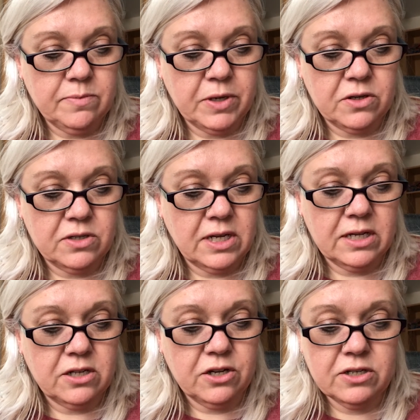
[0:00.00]
because he
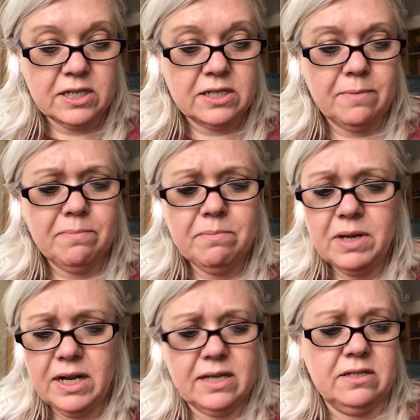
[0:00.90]
had heard it a
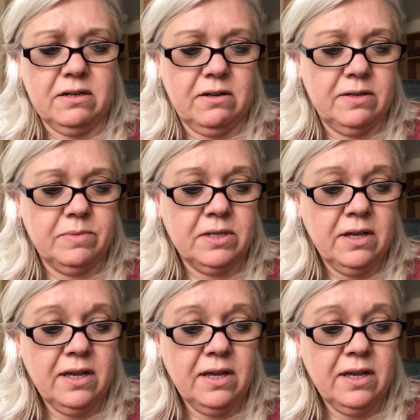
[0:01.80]
million times.